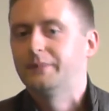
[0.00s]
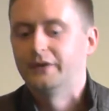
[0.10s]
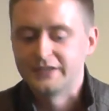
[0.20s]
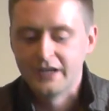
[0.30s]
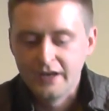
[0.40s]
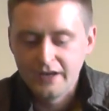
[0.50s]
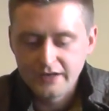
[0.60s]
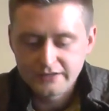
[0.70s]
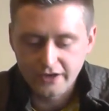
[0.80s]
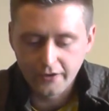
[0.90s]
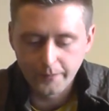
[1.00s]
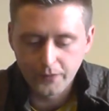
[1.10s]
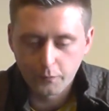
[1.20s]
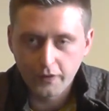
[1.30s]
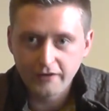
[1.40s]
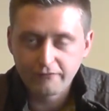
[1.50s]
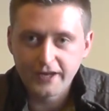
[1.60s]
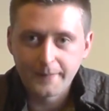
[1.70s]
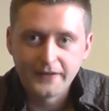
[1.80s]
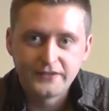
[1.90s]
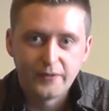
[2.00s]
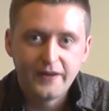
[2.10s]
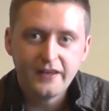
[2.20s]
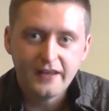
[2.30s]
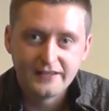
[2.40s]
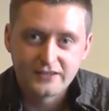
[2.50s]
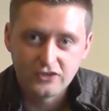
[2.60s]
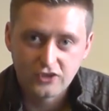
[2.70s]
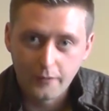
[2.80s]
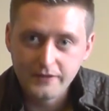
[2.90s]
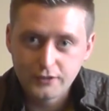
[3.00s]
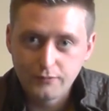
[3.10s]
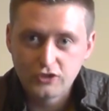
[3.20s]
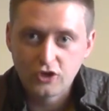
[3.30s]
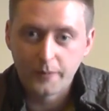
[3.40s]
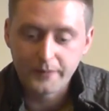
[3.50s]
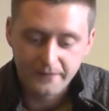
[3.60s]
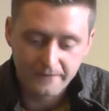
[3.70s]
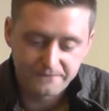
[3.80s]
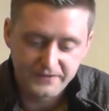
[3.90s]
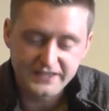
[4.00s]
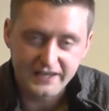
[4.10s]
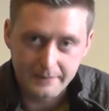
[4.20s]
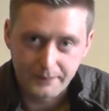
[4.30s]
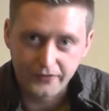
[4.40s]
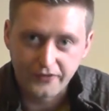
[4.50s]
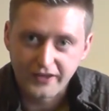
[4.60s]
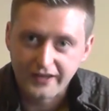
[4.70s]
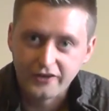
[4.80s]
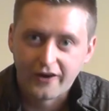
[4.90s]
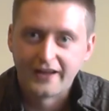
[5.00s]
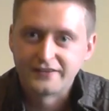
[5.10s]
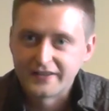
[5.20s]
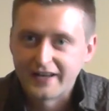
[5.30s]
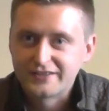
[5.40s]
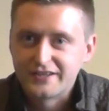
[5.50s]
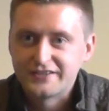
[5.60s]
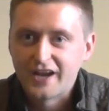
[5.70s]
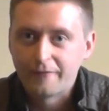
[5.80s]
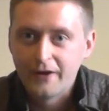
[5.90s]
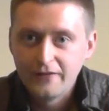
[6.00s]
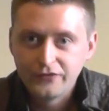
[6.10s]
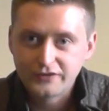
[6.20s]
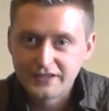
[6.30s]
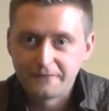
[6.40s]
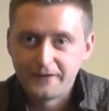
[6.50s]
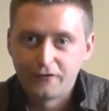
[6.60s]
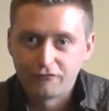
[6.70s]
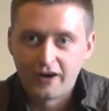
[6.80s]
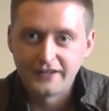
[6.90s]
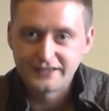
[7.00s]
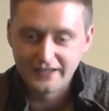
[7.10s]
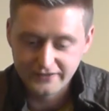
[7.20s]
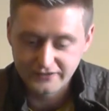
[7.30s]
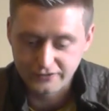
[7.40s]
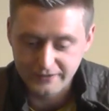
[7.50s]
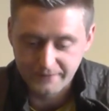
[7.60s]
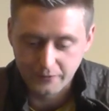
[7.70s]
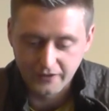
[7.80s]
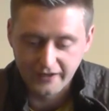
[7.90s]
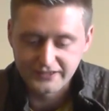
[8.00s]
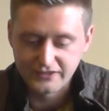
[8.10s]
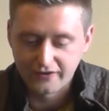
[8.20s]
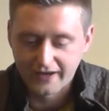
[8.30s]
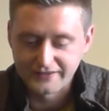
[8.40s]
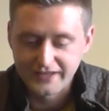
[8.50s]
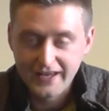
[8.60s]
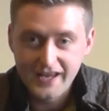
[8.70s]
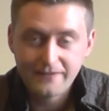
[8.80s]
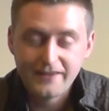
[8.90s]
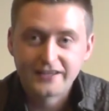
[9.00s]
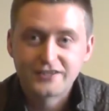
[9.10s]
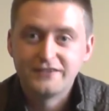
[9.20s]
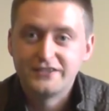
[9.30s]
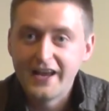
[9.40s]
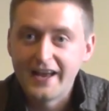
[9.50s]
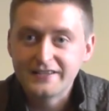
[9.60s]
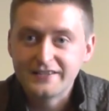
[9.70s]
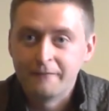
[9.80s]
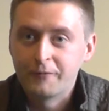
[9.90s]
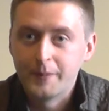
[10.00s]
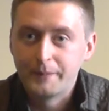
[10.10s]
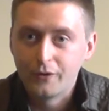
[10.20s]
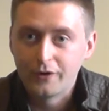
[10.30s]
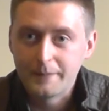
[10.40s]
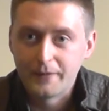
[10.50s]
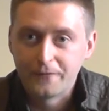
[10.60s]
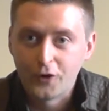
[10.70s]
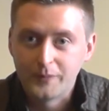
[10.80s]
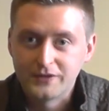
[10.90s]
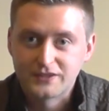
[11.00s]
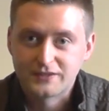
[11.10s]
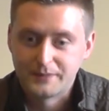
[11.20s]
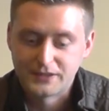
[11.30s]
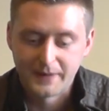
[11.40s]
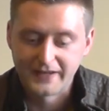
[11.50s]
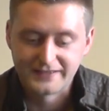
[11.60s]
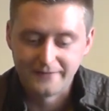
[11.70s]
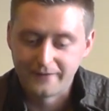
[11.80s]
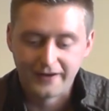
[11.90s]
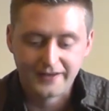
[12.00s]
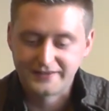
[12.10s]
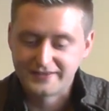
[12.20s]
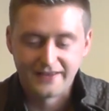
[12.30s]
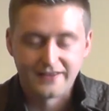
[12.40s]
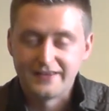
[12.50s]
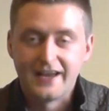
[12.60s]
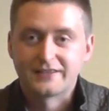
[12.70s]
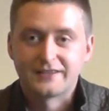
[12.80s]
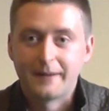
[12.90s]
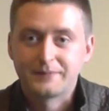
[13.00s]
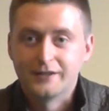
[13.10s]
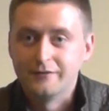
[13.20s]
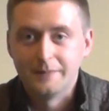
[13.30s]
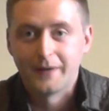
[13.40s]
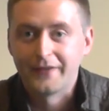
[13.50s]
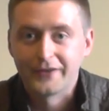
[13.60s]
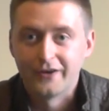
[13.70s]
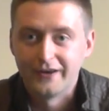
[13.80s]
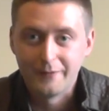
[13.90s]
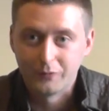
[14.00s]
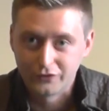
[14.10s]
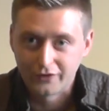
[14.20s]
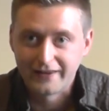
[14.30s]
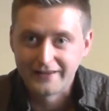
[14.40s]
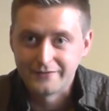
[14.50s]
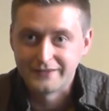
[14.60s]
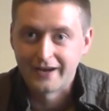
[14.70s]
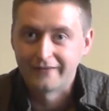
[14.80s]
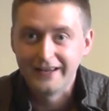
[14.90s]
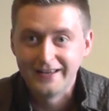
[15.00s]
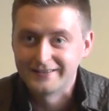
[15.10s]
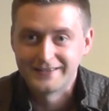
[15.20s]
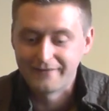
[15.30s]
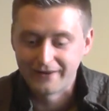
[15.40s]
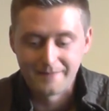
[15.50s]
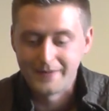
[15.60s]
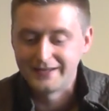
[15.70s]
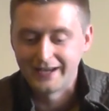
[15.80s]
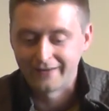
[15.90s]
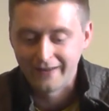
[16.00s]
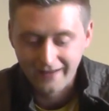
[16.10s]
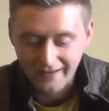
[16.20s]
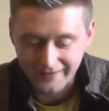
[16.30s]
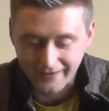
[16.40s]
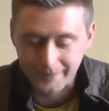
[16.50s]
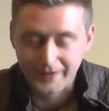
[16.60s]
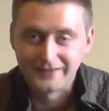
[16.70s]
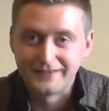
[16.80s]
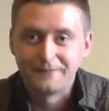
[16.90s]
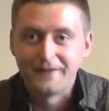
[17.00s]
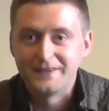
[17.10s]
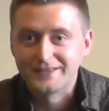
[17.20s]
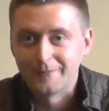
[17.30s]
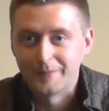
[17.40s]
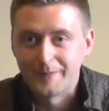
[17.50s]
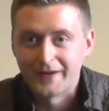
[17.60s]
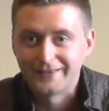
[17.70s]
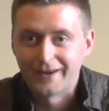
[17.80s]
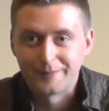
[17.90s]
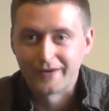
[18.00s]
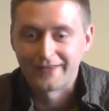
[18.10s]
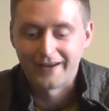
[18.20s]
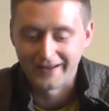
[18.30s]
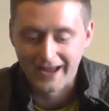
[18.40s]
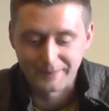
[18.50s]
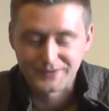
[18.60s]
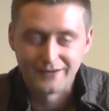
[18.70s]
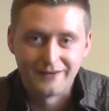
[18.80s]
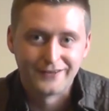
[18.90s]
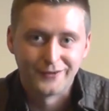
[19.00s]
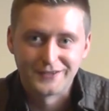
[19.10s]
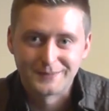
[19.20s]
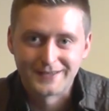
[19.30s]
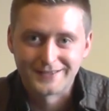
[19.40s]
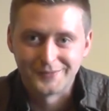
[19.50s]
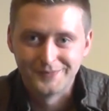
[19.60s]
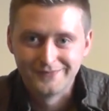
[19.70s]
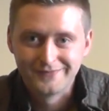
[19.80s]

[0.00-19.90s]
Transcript: point. So what I'd recommend doing is going to a shop, physically put the thing in your hands and ask yourself, does it feel right? Does it feel nice in your hands? If the answer is yes, then from a purely performance perspective, I can say that yes, absolutely buy the gun. It will not let you down. It has never let me down, and I'm going to defend this gun with my dying breath. I absolutely adore this pistol.